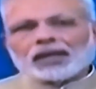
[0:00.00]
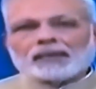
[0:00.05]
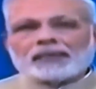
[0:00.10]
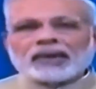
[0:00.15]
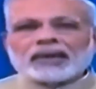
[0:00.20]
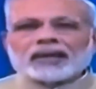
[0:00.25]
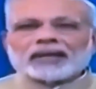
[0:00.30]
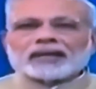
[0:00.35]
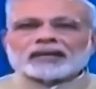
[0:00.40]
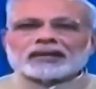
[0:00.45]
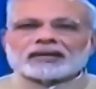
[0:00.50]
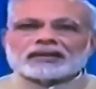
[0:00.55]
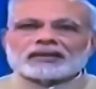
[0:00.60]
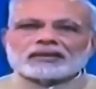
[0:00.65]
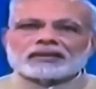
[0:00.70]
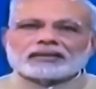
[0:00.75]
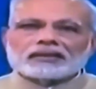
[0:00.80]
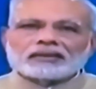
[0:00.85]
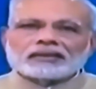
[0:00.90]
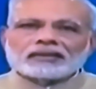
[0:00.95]

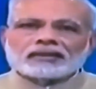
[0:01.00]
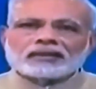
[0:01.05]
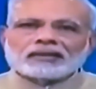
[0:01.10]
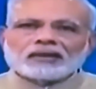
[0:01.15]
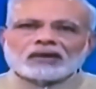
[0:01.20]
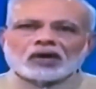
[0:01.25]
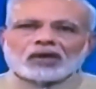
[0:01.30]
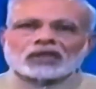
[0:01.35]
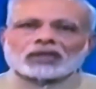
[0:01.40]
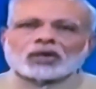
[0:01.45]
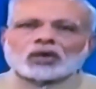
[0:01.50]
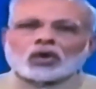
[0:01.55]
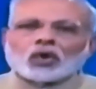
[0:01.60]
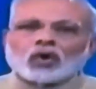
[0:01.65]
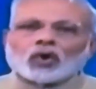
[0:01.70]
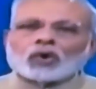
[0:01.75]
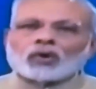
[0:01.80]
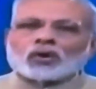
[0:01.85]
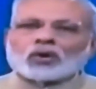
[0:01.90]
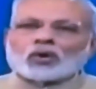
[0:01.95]
Debate on the
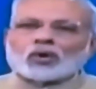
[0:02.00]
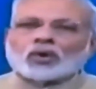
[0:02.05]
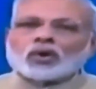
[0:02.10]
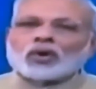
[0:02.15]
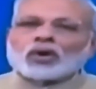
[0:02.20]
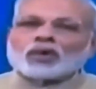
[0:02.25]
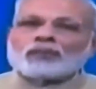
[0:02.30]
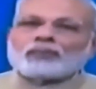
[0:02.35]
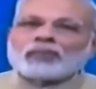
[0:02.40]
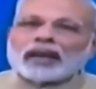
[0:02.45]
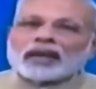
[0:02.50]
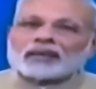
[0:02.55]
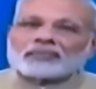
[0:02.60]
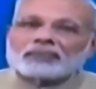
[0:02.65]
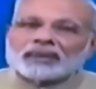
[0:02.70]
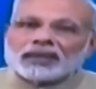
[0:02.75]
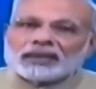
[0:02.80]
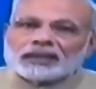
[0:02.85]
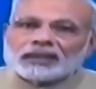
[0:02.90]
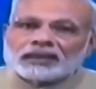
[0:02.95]
role of
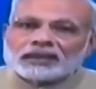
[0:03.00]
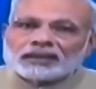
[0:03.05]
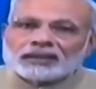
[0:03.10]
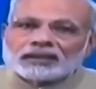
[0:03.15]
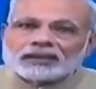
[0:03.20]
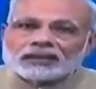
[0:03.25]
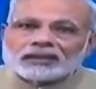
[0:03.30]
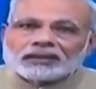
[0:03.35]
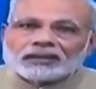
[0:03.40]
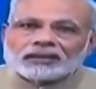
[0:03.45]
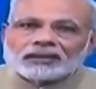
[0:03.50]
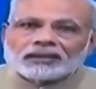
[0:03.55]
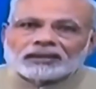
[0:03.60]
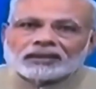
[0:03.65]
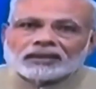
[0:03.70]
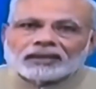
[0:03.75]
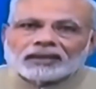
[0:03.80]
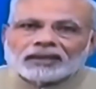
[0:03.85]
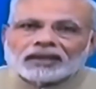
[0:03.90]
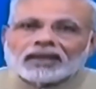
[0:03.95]
black money
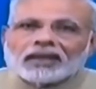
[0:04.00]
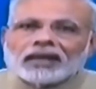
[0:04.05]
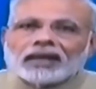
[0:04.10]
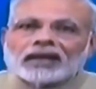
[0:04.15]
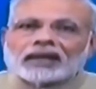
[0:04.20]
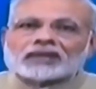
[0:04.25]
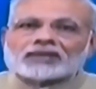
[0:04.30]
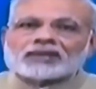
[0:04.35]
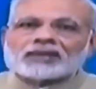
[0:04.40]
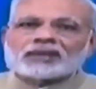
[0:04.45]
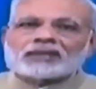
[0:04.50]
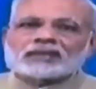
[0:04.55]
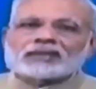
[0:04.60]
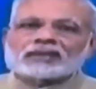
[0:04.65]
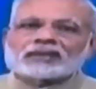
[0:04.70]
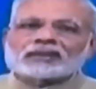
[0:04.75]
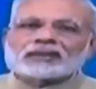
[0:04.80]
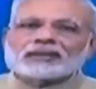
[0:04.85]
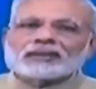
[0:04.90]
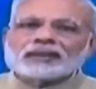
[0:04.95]
in
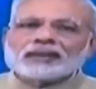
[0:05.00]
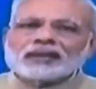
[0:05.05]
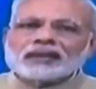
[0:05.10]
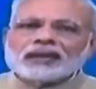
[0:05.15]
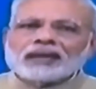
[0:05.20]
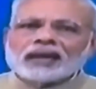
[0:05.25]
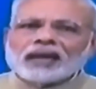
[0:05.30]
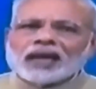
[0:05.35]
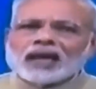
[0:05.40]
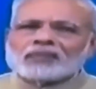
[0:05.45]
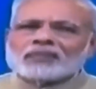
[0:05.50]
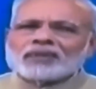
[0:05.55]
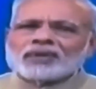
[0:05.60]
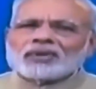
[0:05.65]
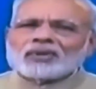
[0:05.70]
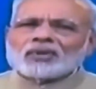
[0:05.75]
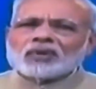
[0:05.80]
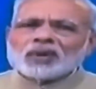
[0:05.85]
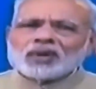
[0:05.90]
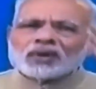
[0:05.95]
elections has
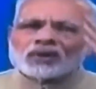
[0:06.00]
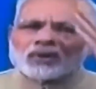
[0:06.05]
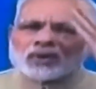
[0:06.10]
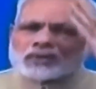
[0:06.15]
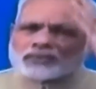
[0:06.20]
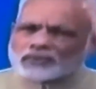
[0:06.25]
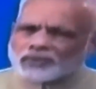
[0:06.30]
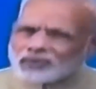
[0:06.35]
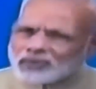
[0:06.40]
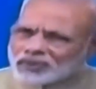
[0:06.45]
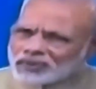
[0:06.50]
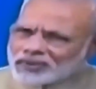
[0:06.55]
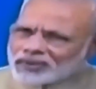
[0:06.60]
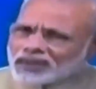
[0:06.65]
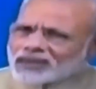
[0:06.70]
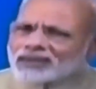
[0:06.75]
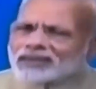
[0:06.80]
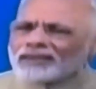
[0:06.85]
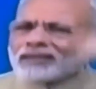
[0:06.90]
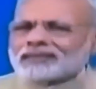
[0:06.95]
been going on 4
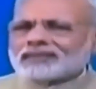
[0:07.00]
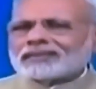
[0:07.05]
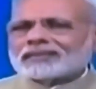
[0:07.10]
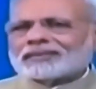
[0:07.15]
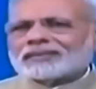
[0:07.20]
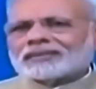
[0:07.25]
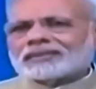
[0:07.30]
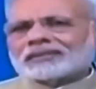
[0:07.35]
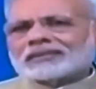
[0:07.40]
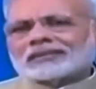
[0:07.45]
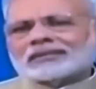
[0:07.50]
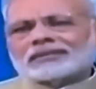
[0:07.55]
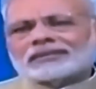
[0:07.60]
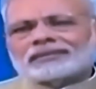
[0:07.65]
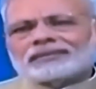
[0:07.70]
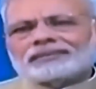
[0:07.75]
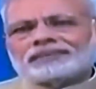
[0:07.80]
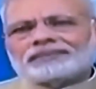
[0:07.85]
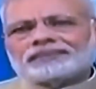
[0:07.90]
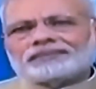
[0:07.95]
years.
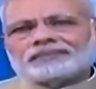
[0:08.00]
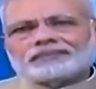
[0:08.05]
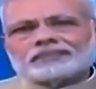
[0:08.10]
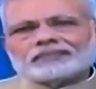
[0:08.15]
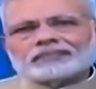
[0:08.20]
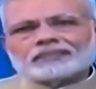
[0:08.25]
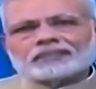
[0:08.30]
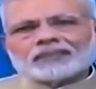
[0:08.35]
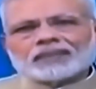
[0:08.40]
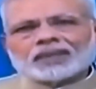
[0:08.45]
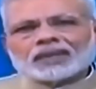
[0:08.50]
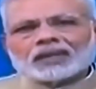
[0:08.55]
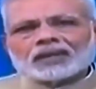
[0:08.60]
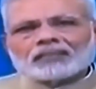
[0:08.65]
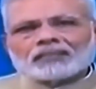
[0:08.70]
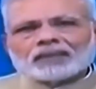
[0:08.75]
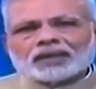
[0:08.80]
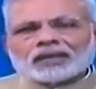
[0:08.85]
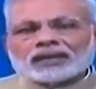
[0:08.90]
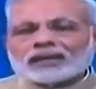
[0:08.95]

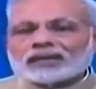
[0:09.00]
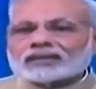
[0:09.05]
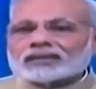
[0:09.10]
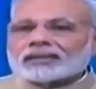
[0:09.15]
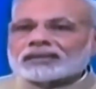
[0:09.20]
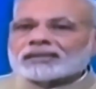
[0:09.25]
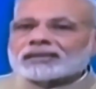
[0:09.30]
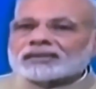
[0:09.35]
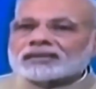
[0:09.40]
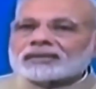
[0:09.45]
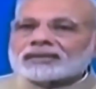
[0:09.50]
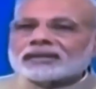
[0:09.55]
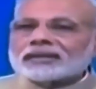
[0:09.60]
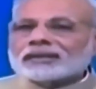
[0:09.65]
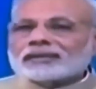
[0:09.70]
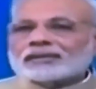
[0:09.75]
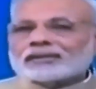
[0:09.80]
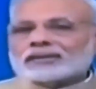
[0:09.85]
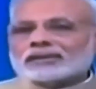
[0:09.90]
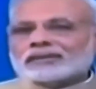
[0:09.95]
Brothers and
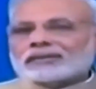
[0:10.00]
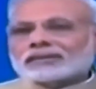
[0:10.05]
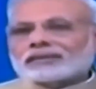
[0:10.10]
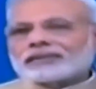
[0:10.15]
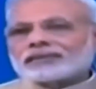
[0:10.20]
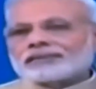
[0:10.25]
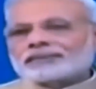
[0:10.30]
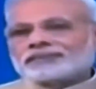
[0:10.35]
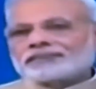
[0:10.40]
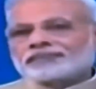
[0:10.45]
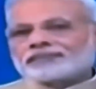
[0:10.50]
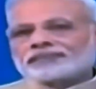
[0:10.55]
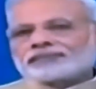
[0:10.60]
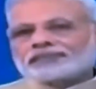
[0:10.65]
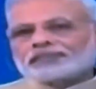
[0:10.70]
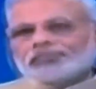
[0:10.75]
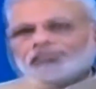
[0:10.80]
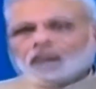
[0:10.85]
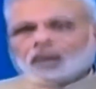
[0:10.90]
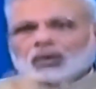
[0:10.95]
sisters,
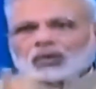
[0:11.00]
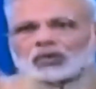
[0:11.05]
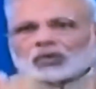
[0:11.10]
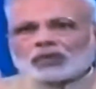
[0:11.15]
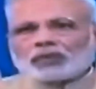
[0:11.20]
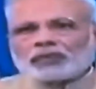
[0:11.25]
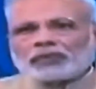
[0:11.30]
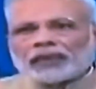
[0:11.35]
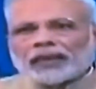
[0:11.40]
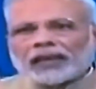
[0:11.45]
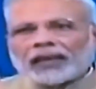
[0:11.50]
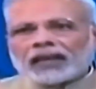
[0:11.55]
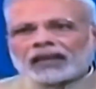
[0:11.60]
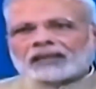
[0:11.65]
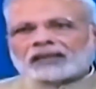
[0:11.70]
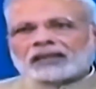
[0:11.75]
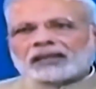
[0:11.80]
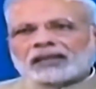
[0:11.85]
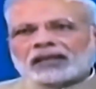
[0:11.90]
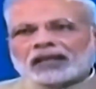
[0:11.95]
to
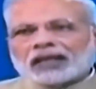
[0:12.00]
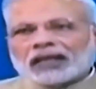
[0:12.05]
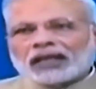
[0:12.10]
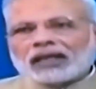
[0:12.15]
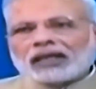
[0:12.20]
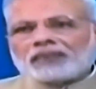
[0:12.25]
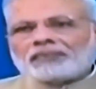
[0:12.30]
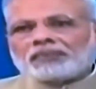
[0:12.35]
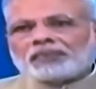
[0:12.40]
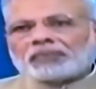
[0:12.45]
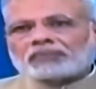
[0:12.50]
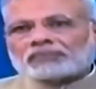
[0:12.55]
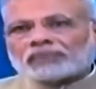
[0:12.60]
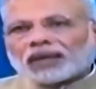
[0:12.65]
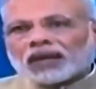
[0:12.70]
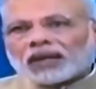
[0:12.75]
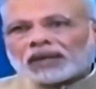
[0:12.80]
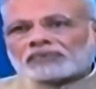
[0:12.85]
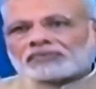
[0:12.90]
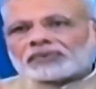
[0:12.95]
break the grip
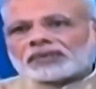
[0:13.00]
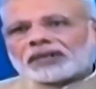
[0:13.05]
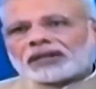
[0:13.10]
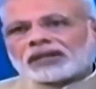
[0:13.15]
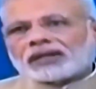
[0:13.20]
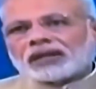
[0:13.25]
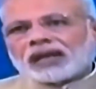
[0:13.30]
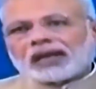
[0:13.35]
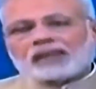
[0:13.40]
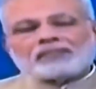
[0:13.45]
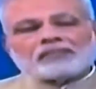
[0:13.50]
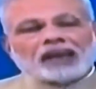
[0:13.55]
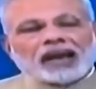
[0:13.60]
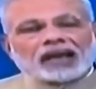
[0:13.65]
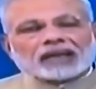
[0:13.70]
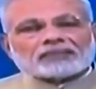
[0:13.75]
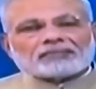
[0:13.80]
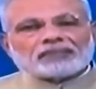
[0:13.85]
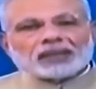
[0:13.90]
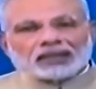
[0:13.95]
of corruption and
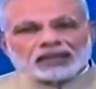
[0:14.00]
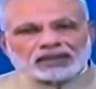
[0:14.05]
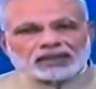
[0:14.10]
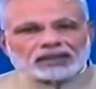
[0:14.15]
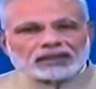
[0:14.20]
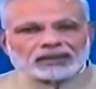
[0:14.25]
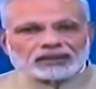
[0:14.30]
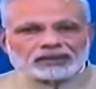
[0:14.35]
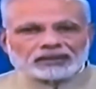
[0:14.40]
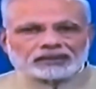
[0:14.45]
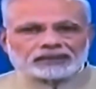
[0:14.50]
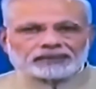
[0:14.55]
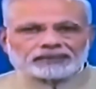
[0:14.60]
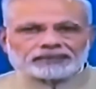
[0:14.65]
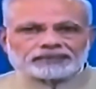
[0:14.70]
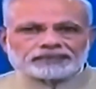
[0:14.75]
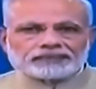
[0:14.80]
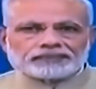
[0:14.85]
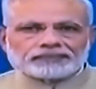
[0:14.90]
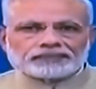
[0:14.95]
black money,